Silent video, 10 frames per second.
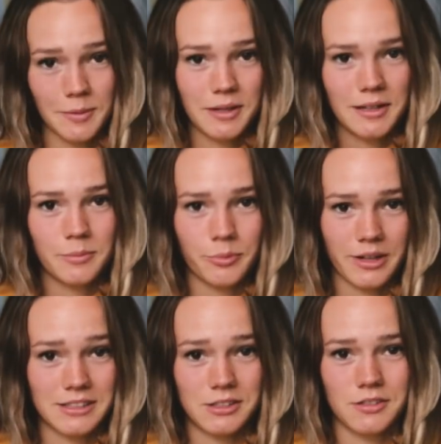I mean,
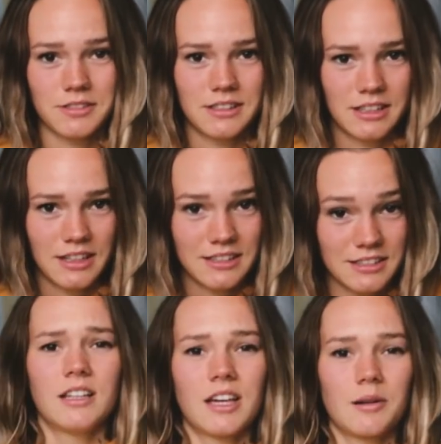prices of the
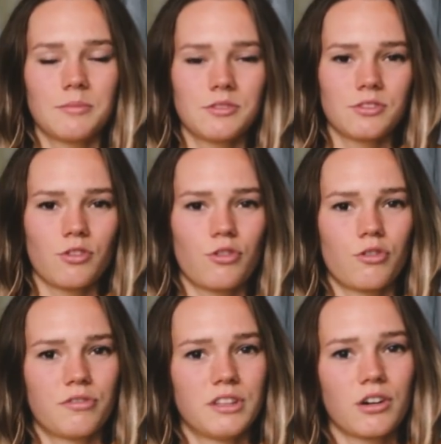tickets. In terms
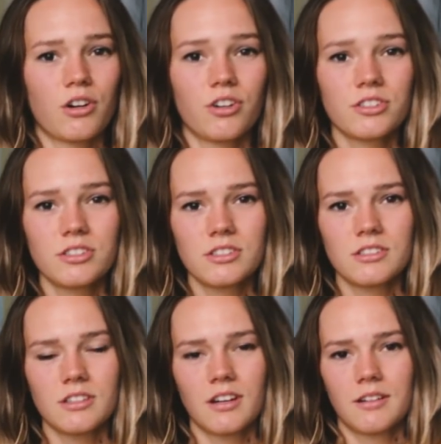of the
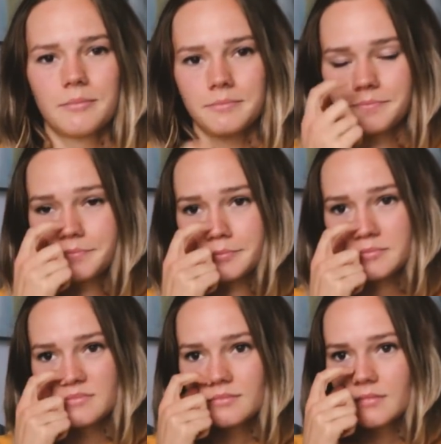costs,
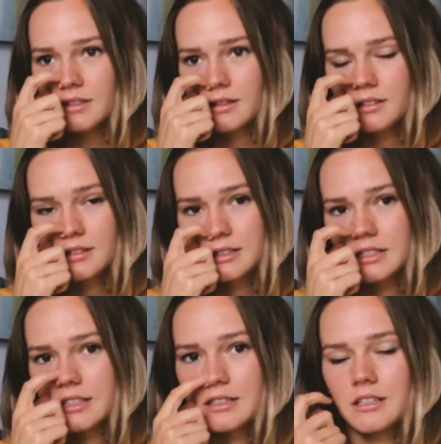the
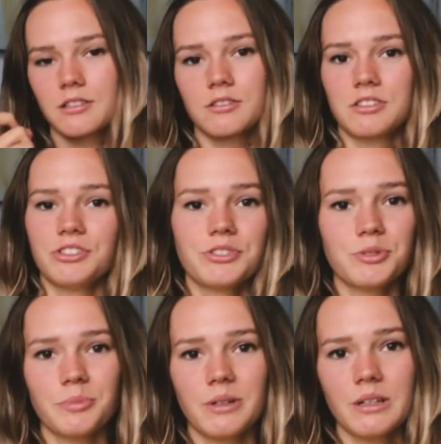city is
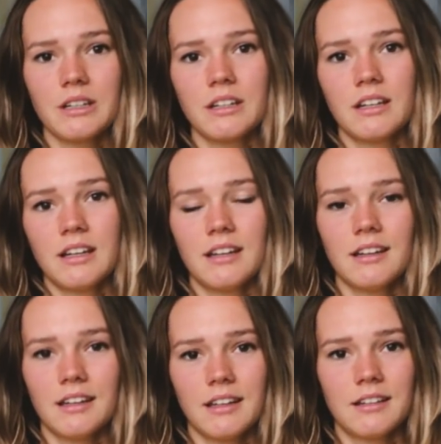considered to be
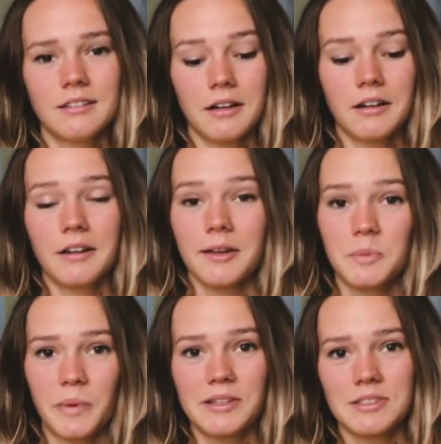a
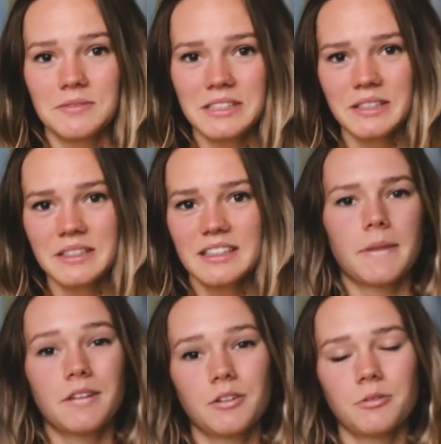non-expensive city.
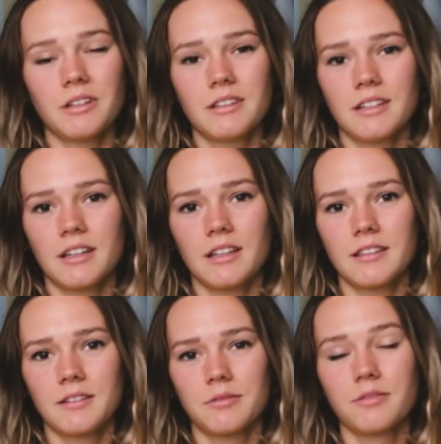Either
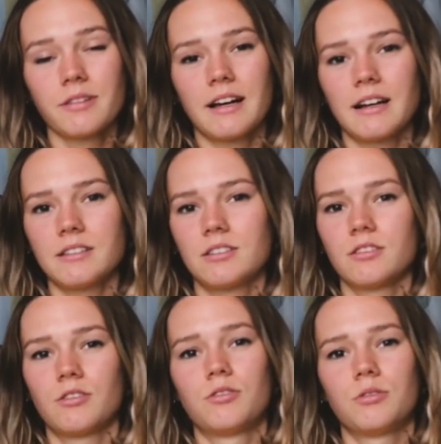renting the
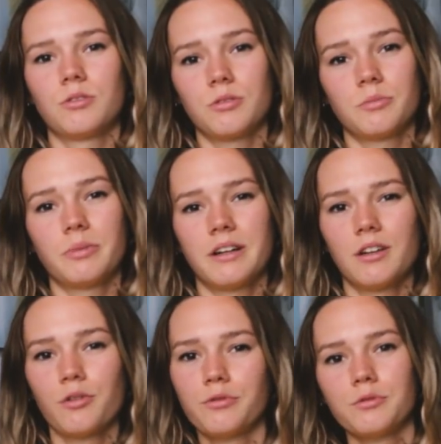flat or
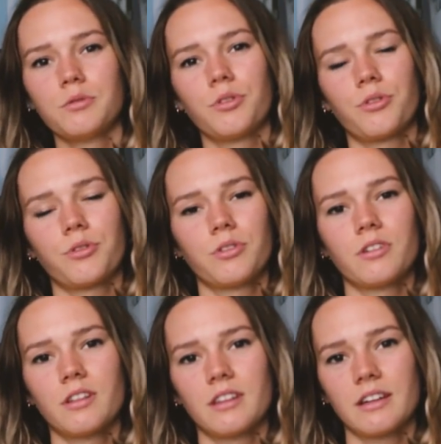buying food or
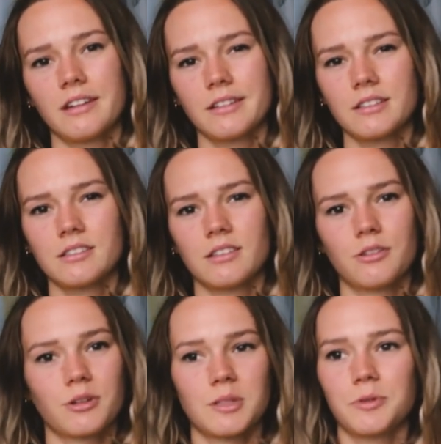other things,
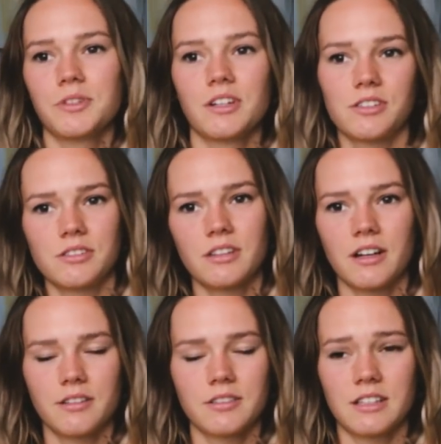the transportation,
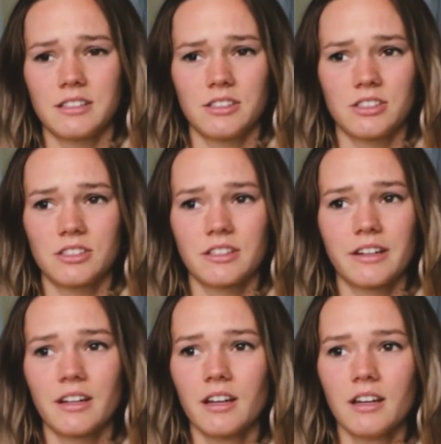as I just
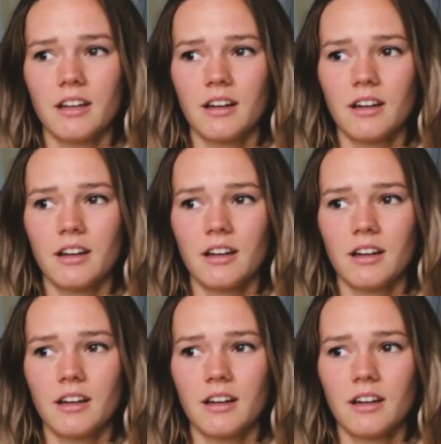said,